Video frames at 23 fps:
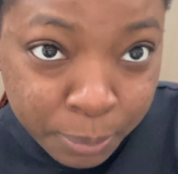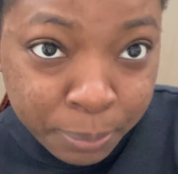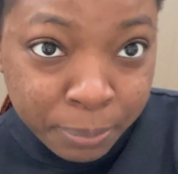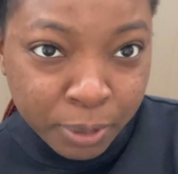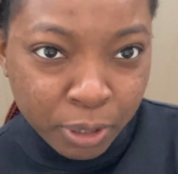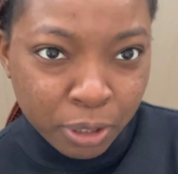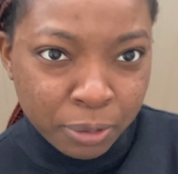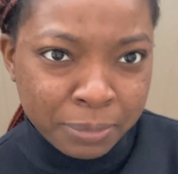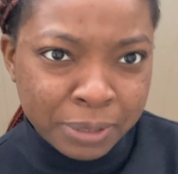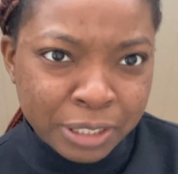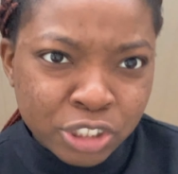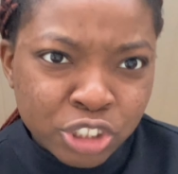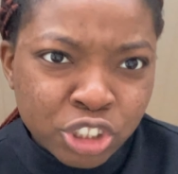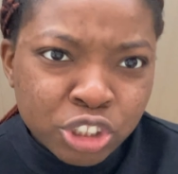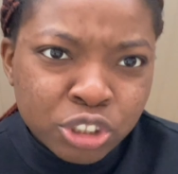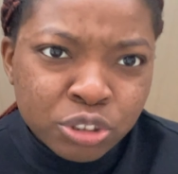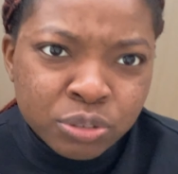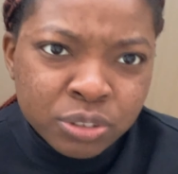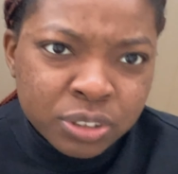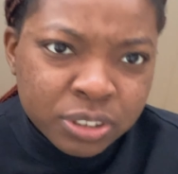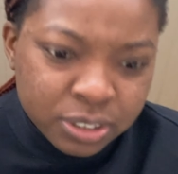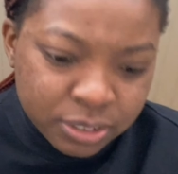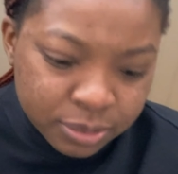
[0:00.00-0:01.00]
Put on my
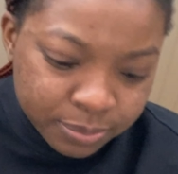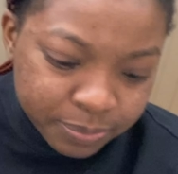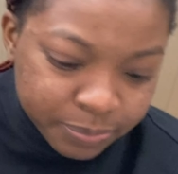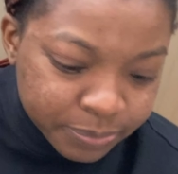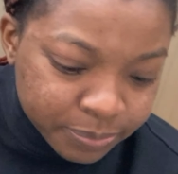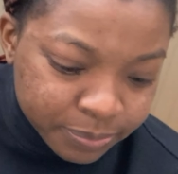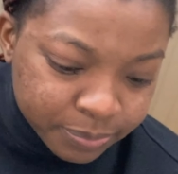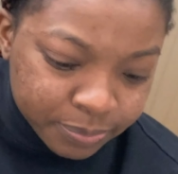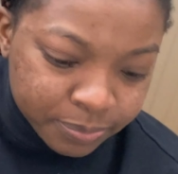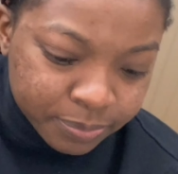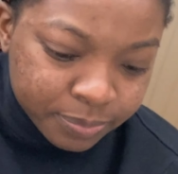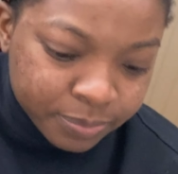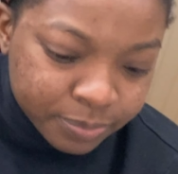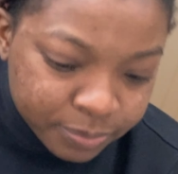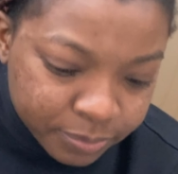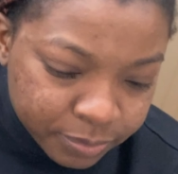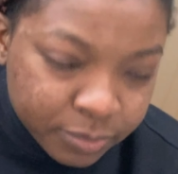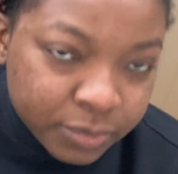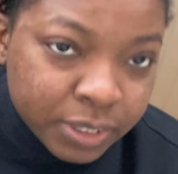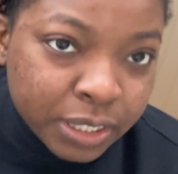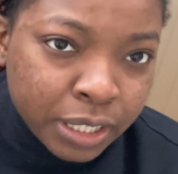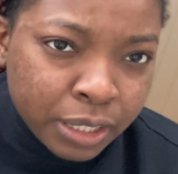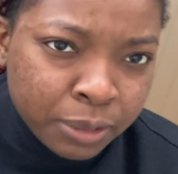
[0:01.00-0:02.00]
shoes
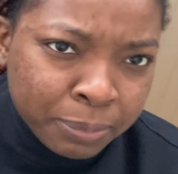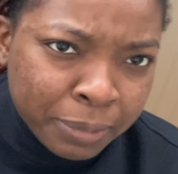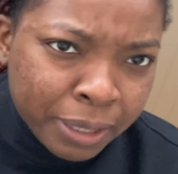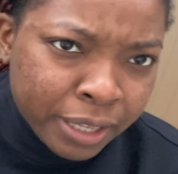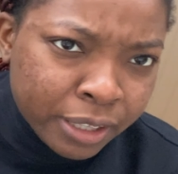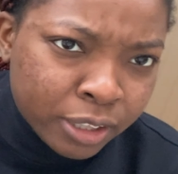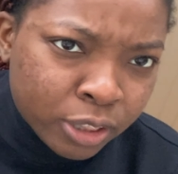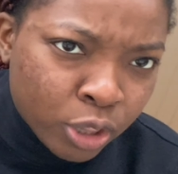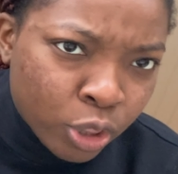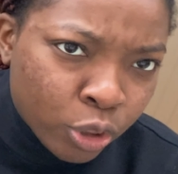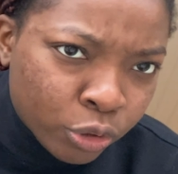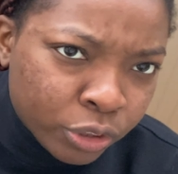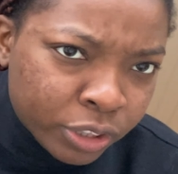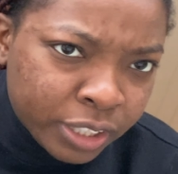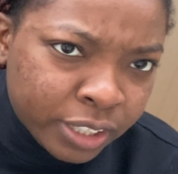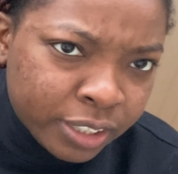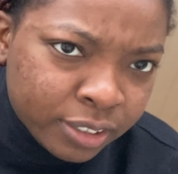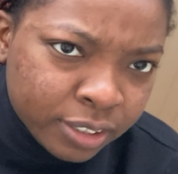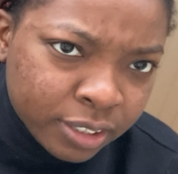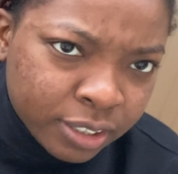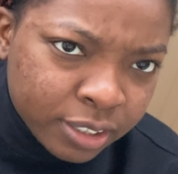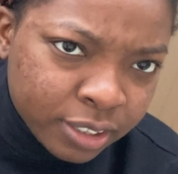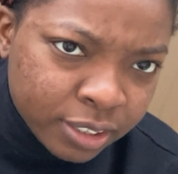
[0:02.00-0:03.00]
and my clothing.
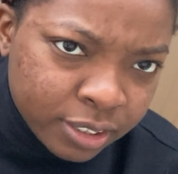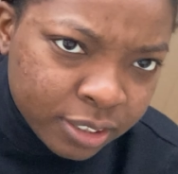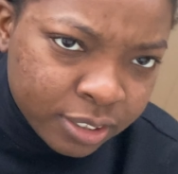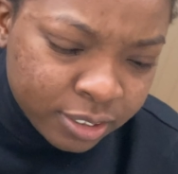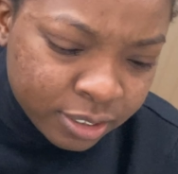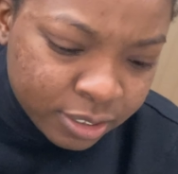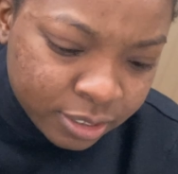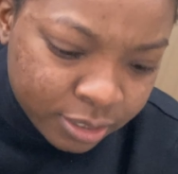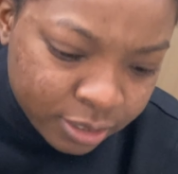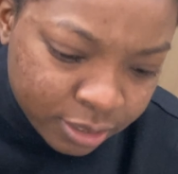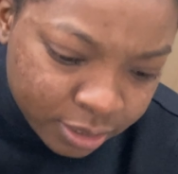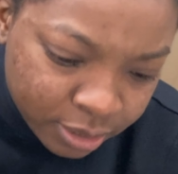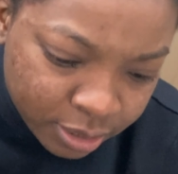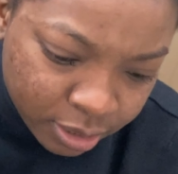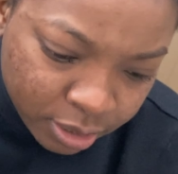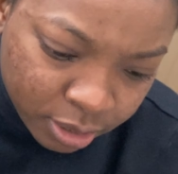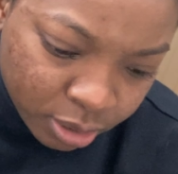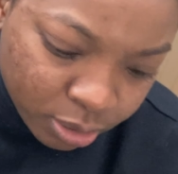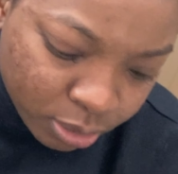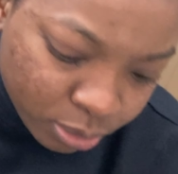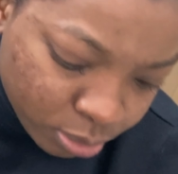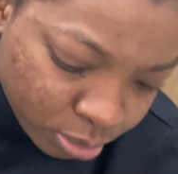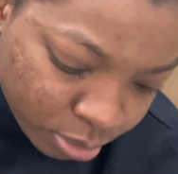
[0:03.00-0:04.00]

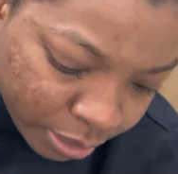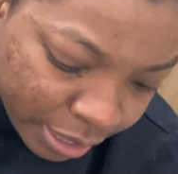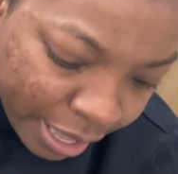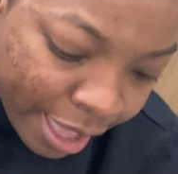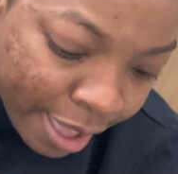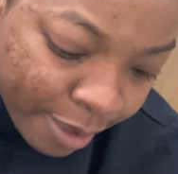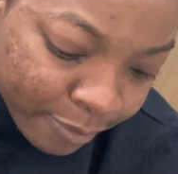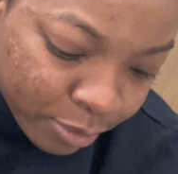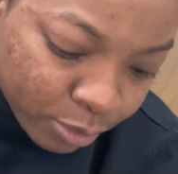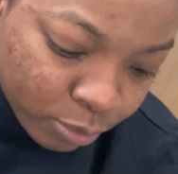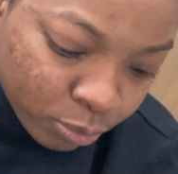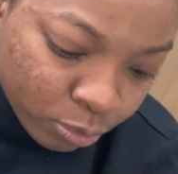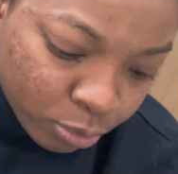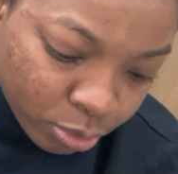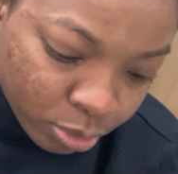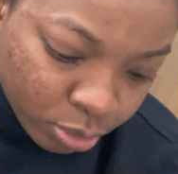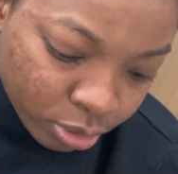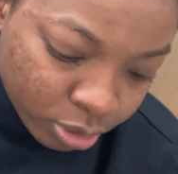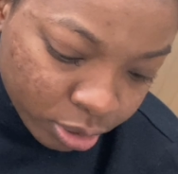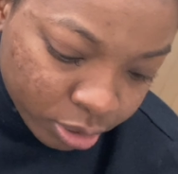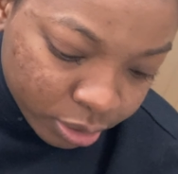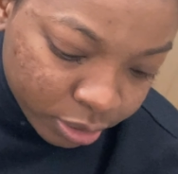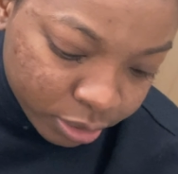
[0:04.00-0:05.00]
Oh, I haven't
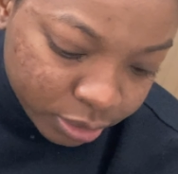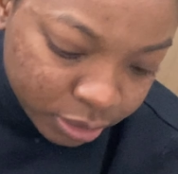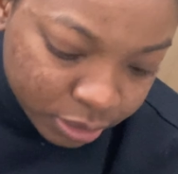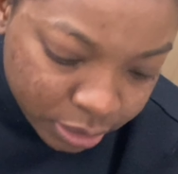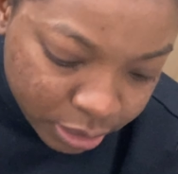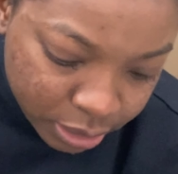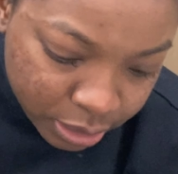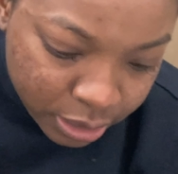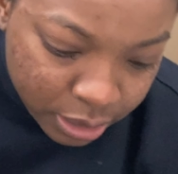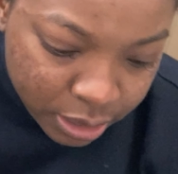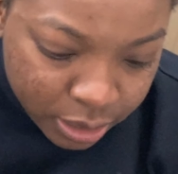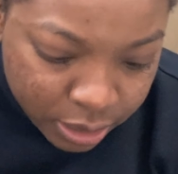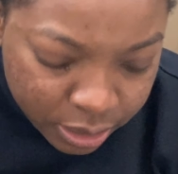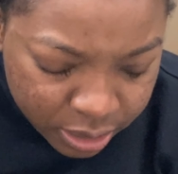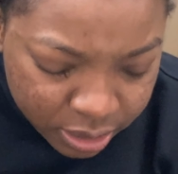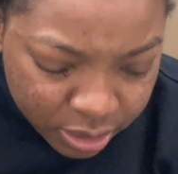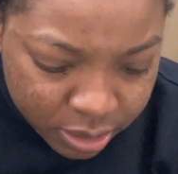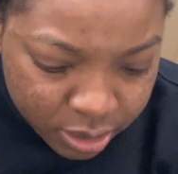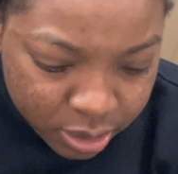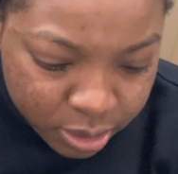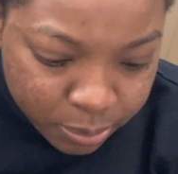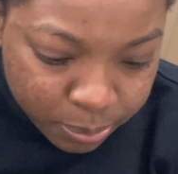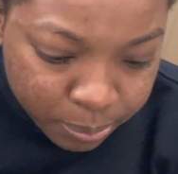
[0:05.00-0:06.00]
worn
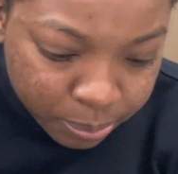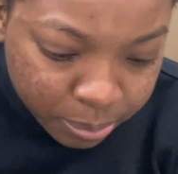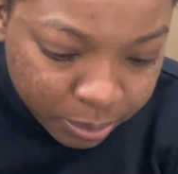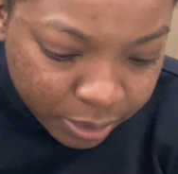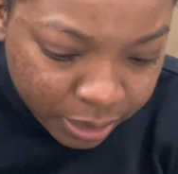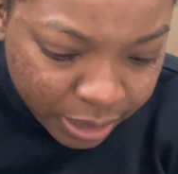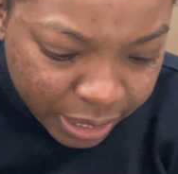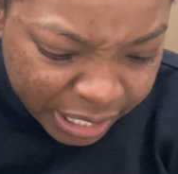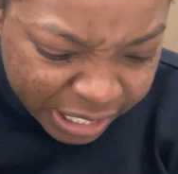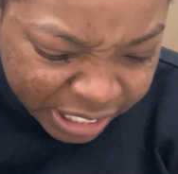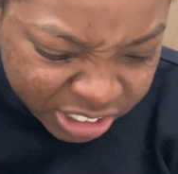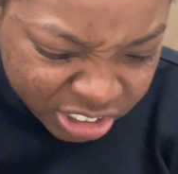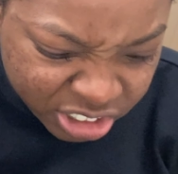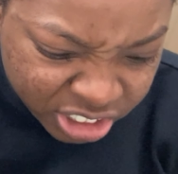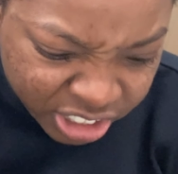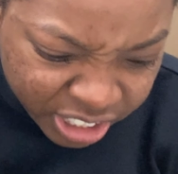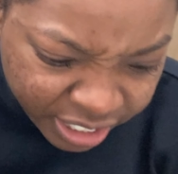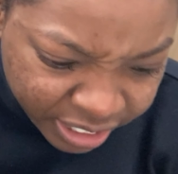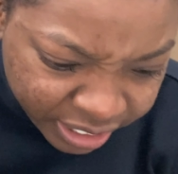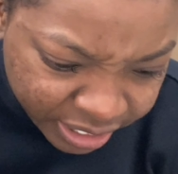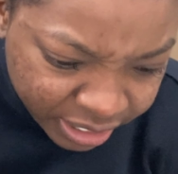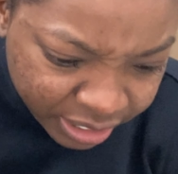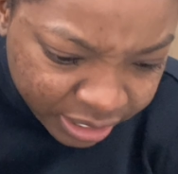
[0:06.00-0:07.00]
this black
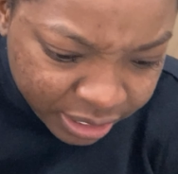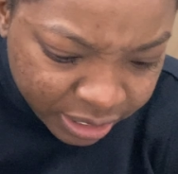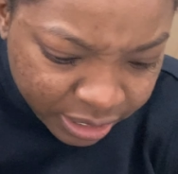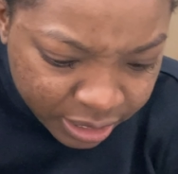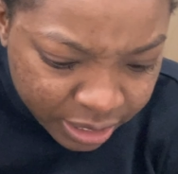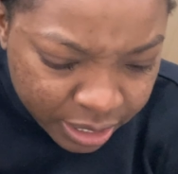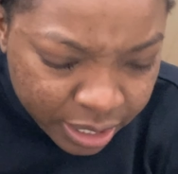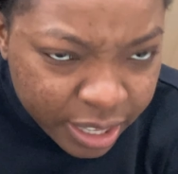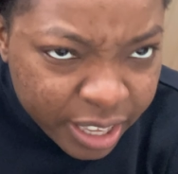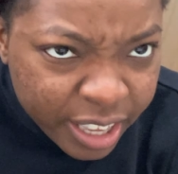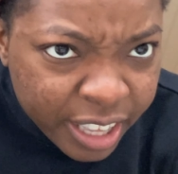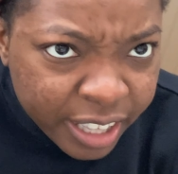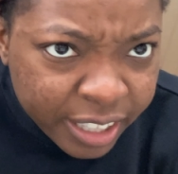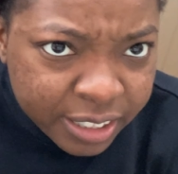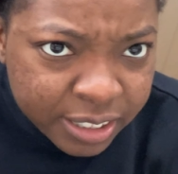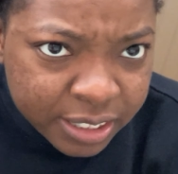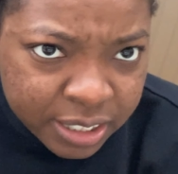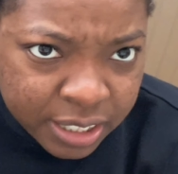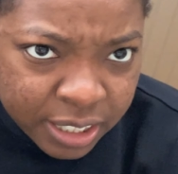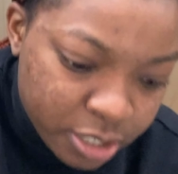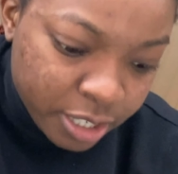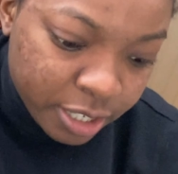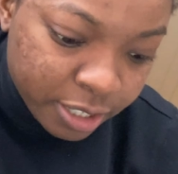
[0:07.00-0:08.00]
jacket yet.